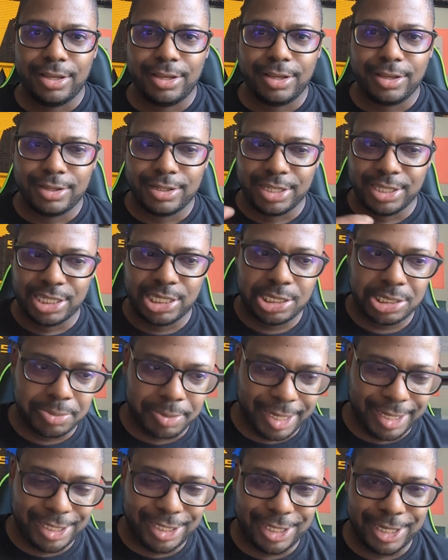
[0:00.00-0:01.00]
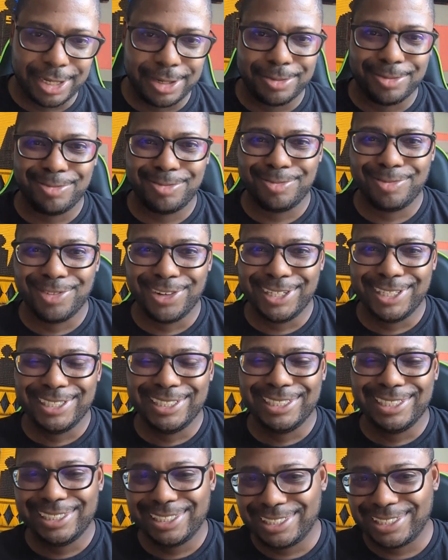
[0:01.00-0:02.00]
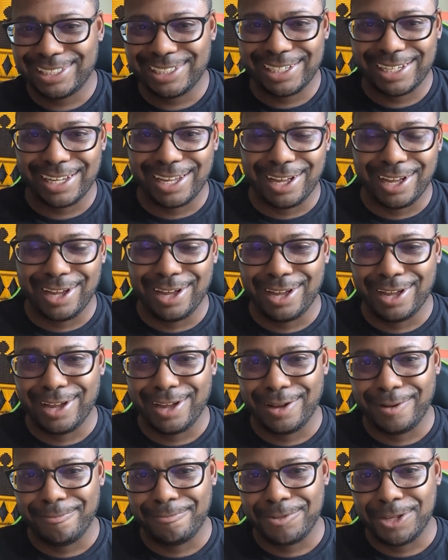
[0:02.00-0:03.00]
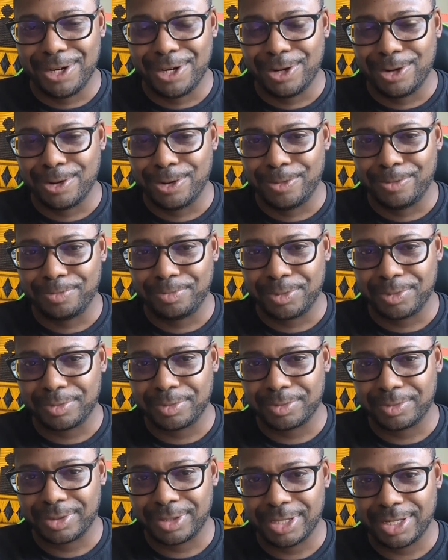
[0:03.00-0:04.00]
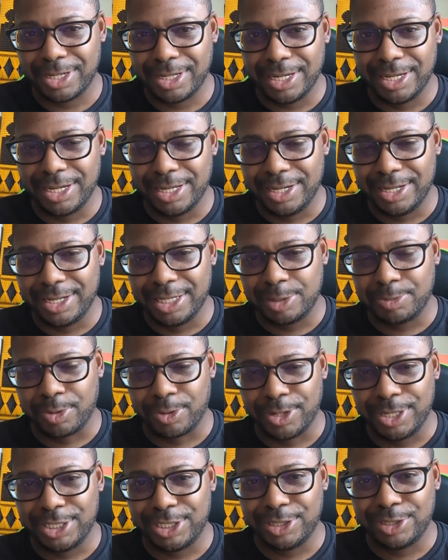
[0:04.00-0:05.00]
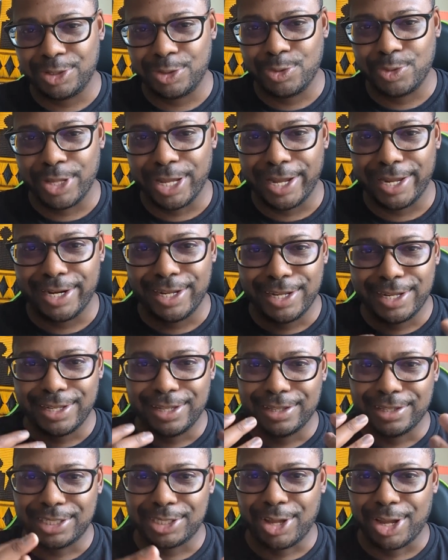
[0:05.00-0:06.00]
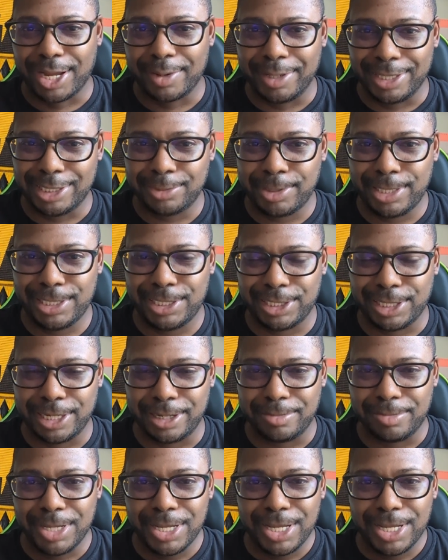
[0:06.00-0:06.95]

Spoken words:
since Space Jam was, an inspiration to that, let's talk about Space Jam.